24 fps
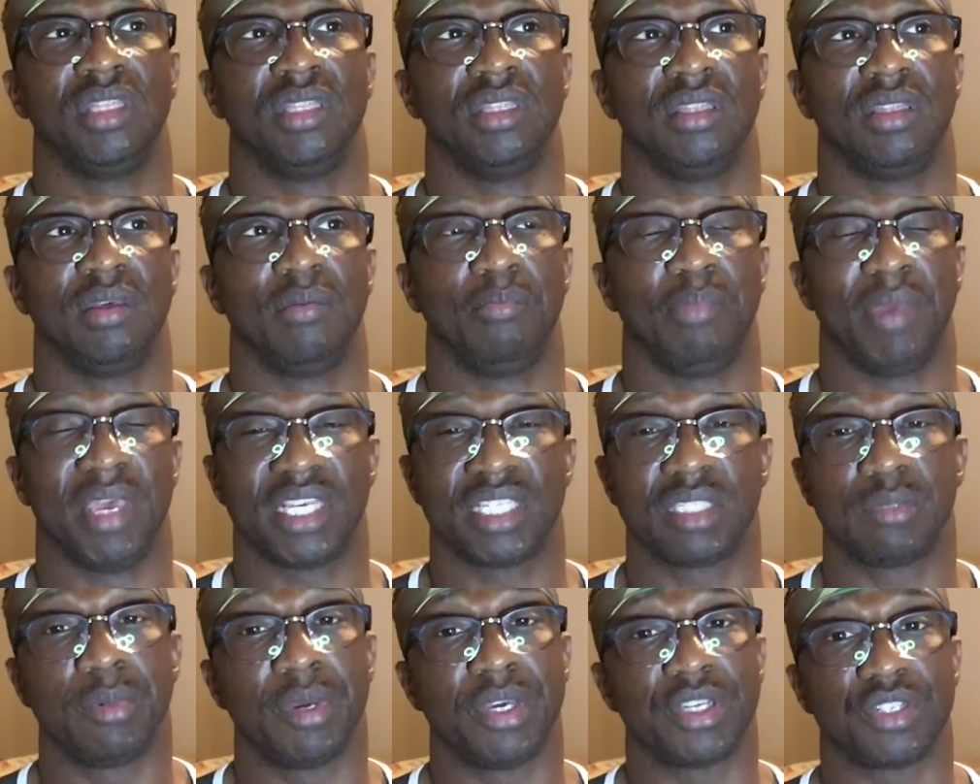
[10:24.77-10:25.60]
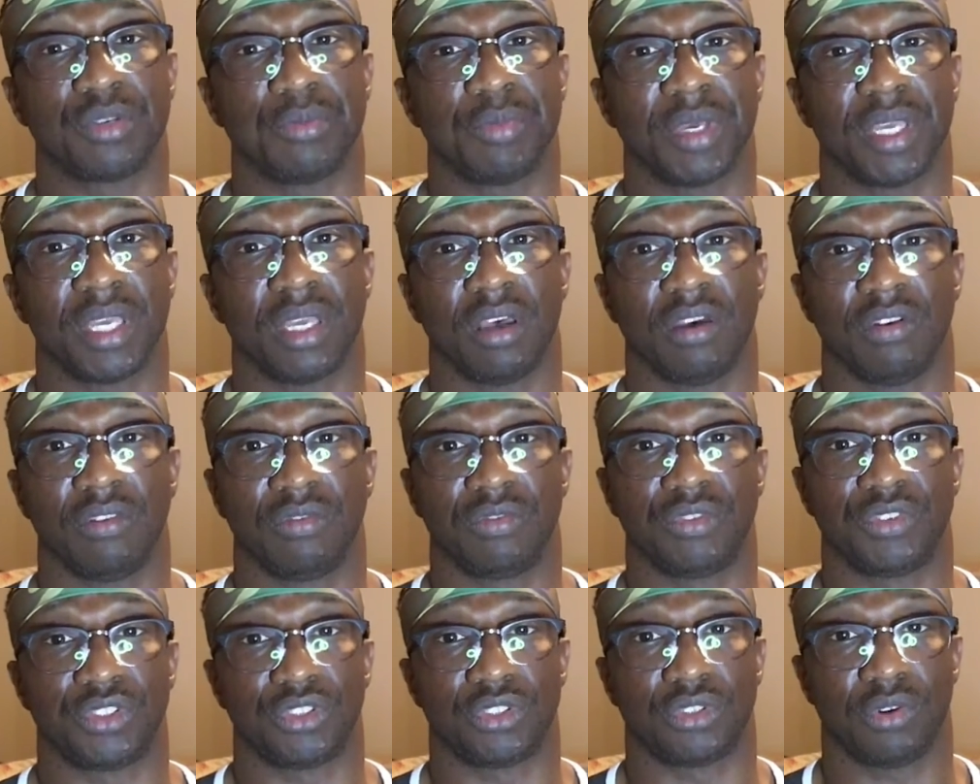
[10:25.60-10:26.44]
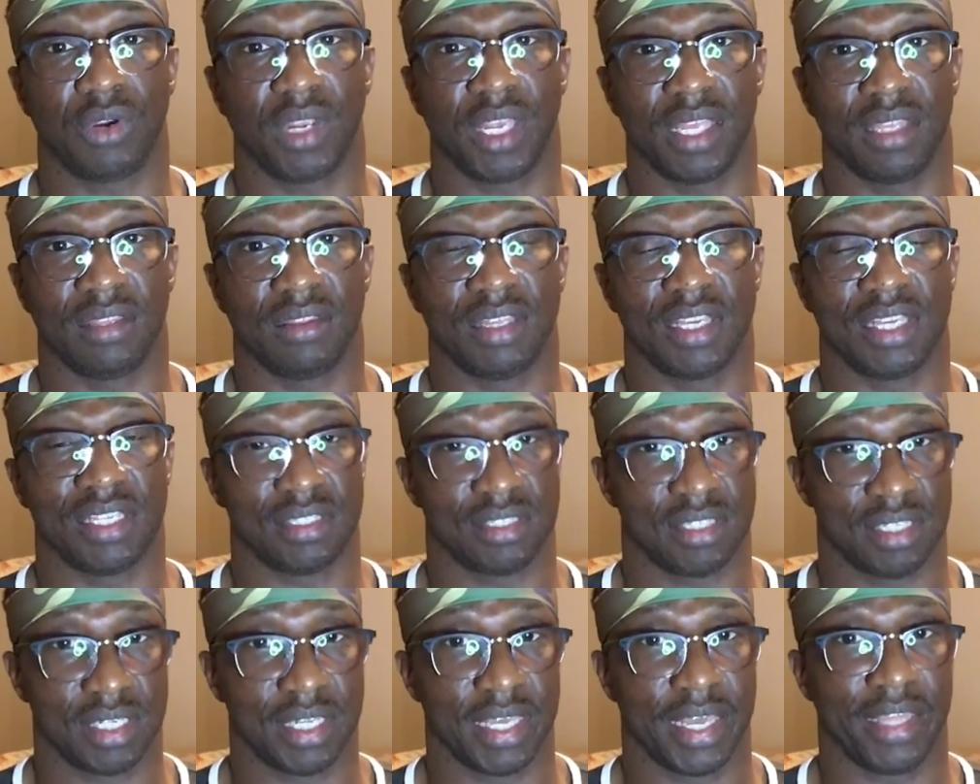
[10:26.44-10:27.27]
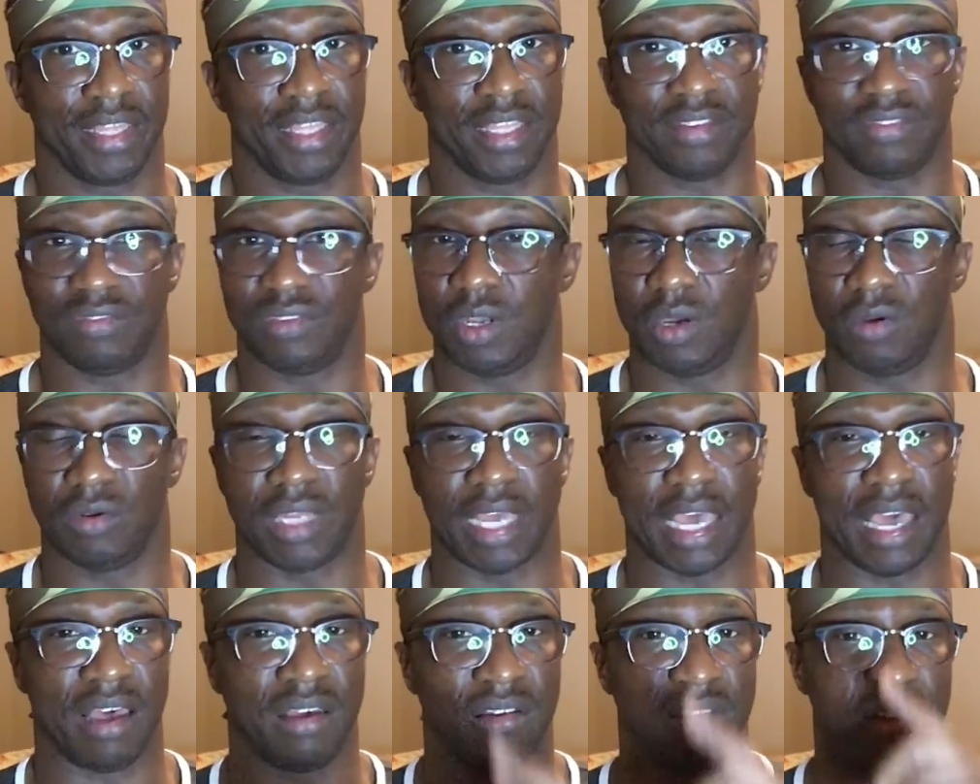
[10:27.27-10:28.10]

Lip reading: the best measurement of strength is the deadlift, no doubt.